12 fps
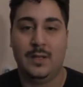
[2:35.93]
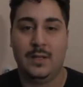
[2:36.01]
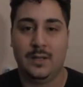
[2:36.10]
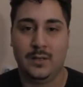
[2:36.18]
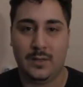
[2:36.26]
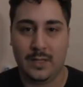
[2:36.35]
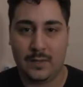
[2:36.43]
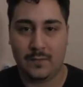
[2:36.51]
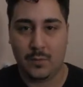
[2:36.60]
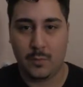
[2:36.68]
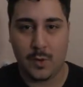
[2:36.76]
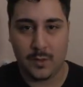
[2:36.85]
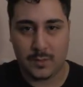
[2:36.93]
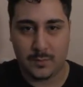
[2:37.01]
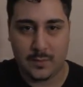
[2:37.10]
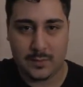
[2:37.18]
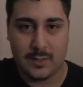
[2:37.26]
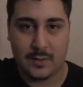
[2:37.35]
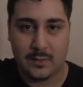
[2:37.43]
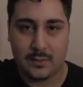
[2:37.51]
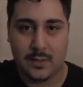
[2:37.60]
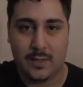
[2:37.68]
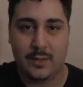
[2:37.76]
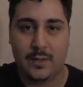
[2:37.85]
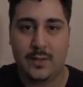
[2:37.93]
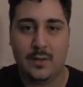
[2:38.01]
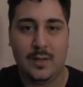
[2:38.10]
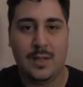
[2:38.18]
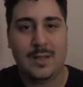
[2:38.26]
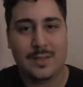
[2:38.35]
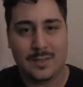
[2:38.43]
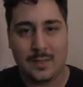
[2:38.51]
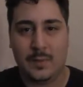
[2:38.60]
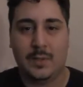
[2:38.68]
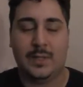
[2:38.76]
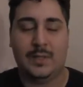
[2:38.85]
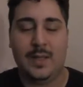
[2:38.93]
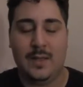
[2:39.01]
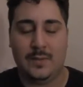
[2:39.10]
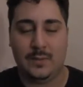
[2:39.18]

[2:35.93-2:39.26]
You know, like if you mark them and see a little dot on the head, something like that.